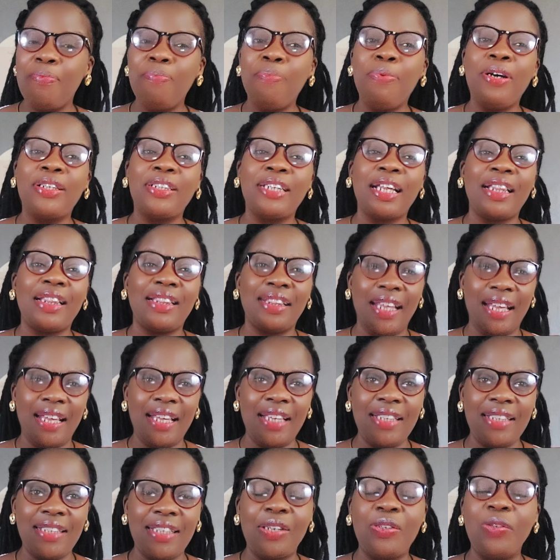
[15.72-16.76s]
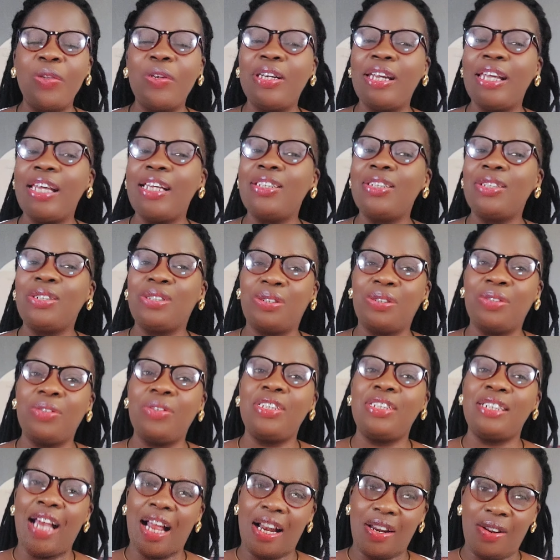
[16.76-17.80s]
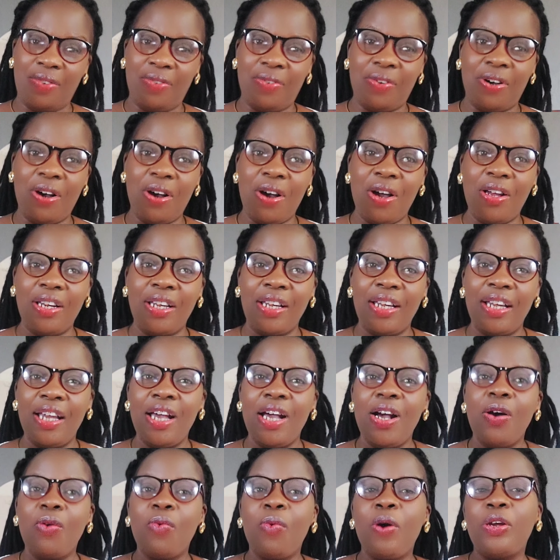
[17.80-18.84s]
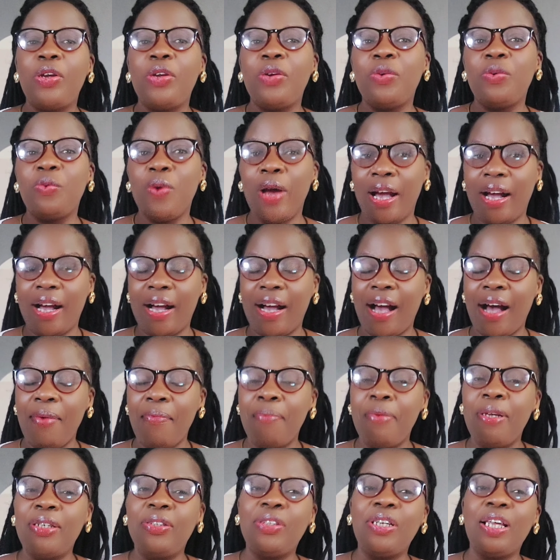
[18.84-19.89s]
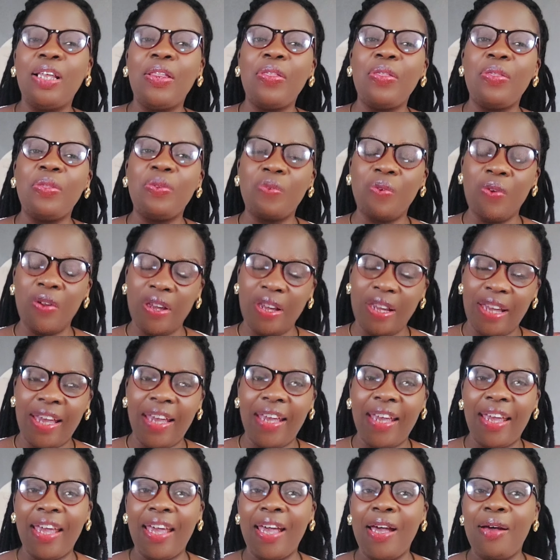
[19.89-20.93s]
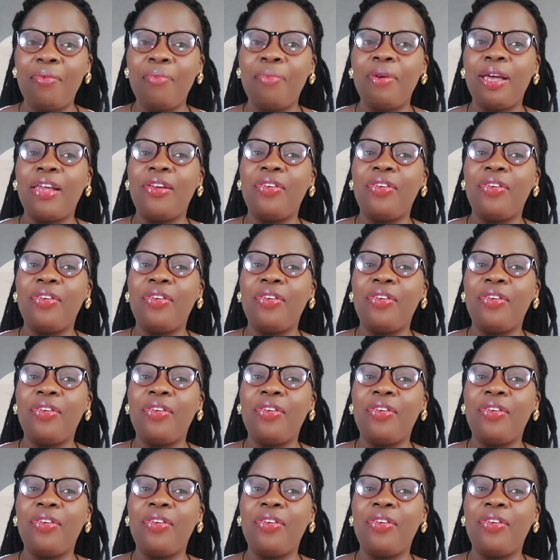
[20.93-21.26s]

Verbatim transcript: important things that you need to do, child of God, when you wake up between 3 a.m.